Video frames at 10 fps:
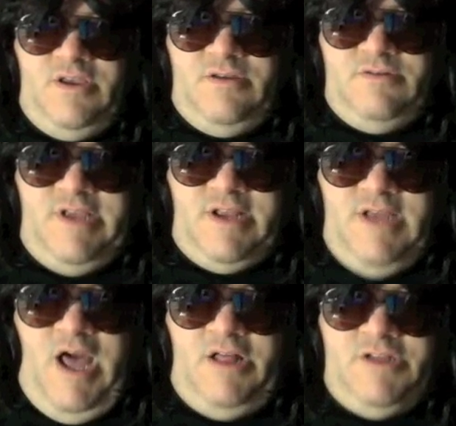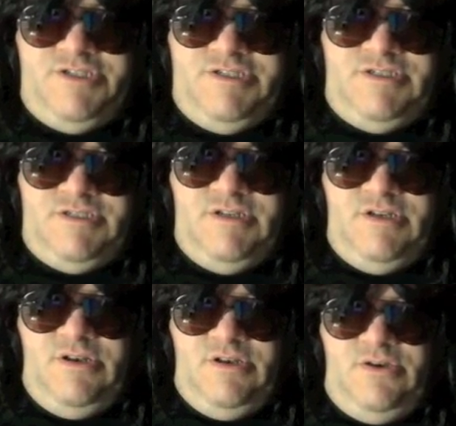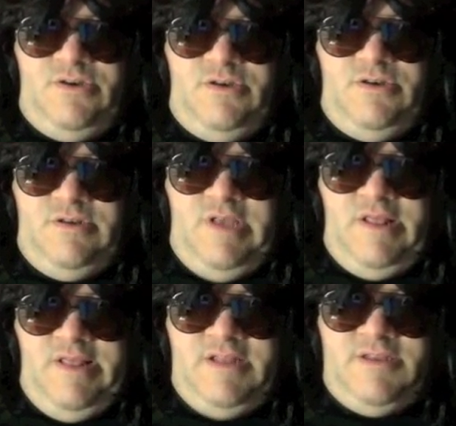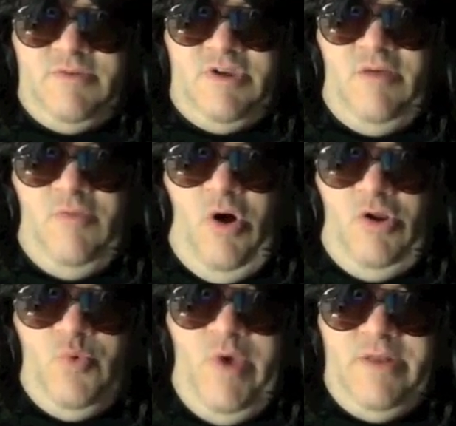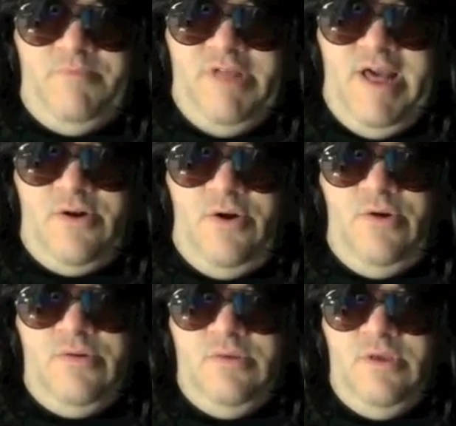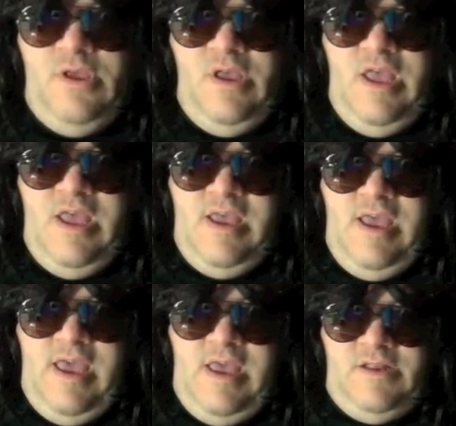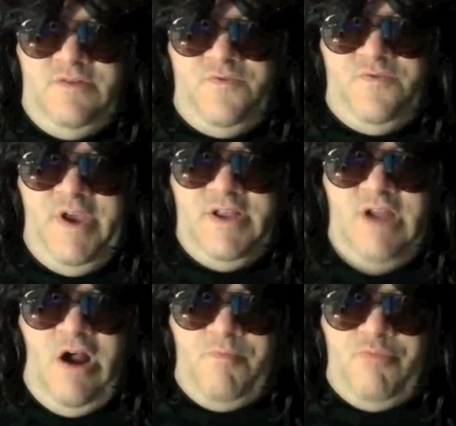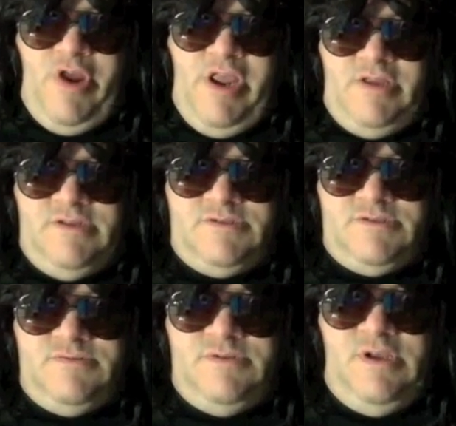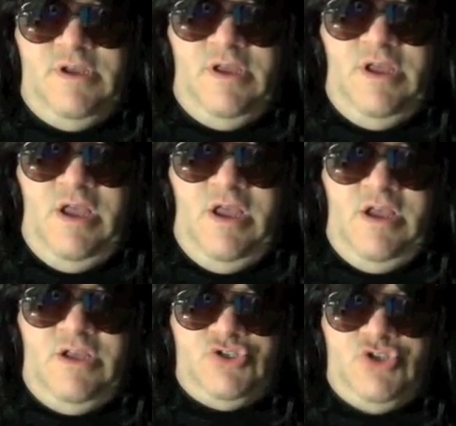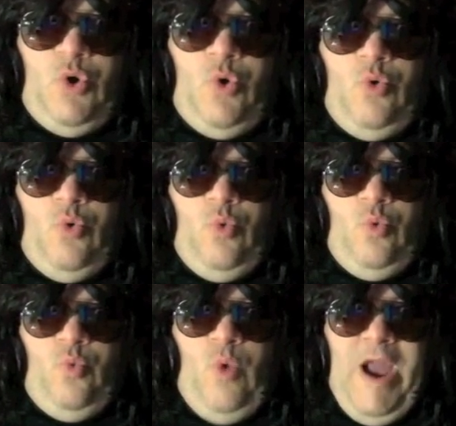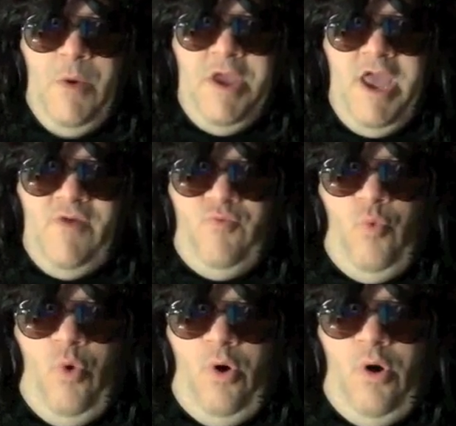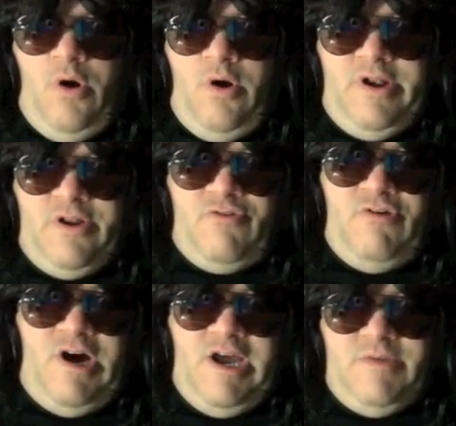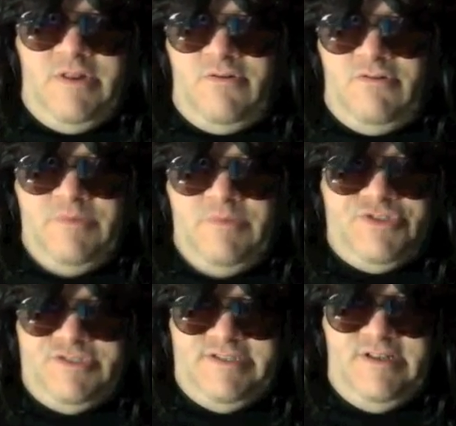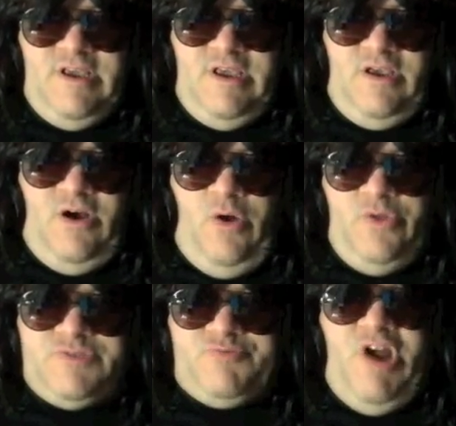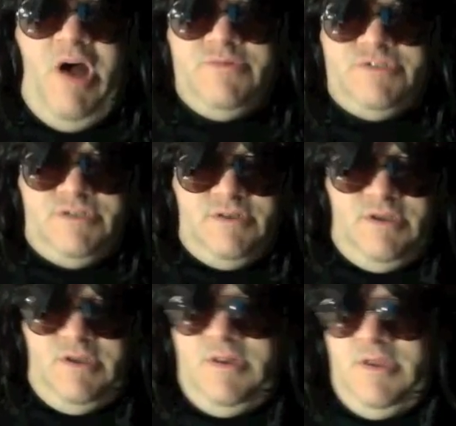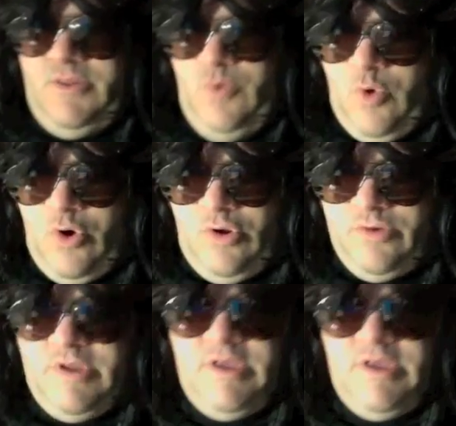technologies that let them come all the way to planet Earth and infect our brains. So, why we have war and crime and corruption and all those problems in the world